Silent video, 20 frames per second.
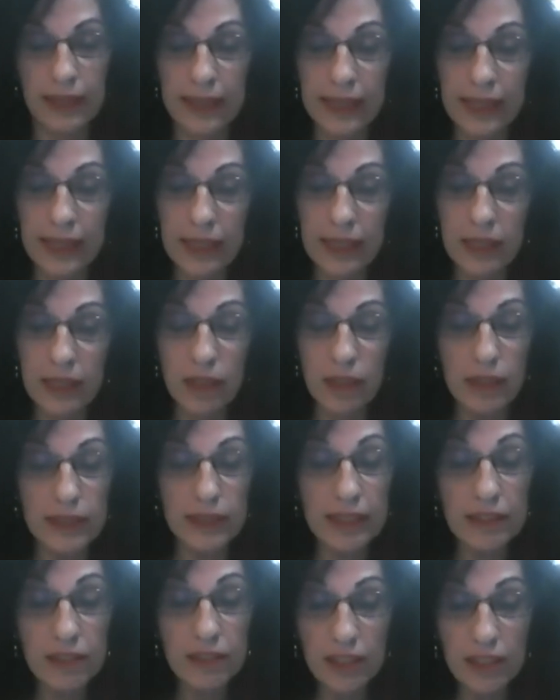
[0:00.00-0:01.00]
in
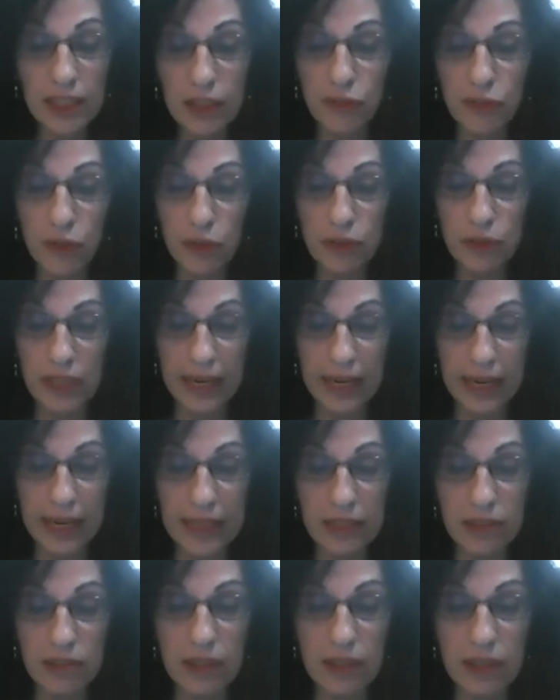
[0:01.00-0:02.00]

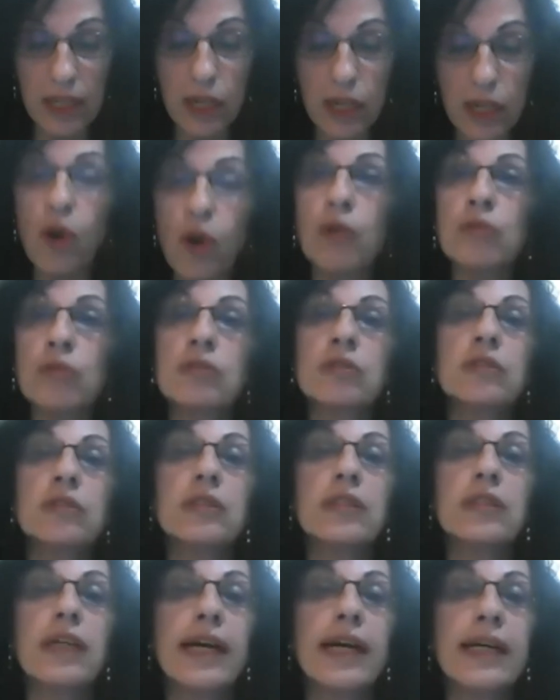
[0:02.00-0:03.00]
1948, alone
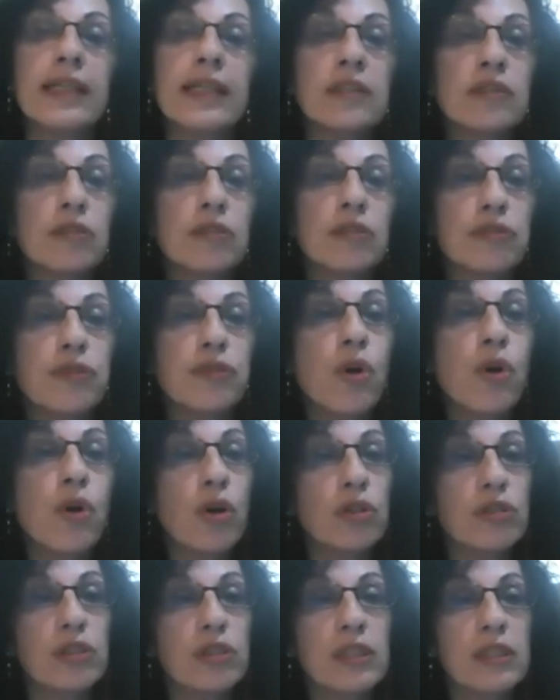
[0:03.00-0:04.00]
and
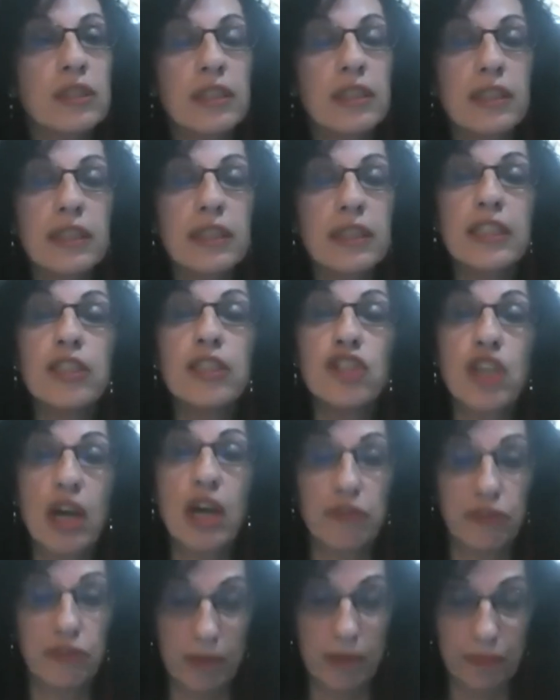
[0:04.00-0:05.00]
forgotten in
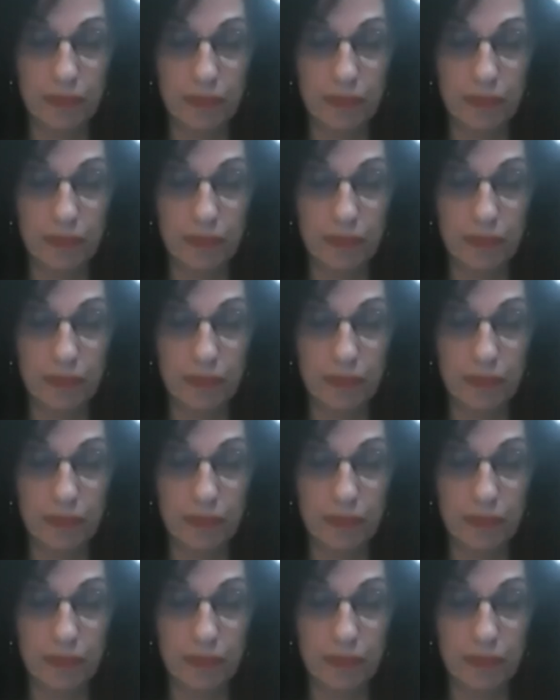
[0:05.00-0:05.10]
Yafa.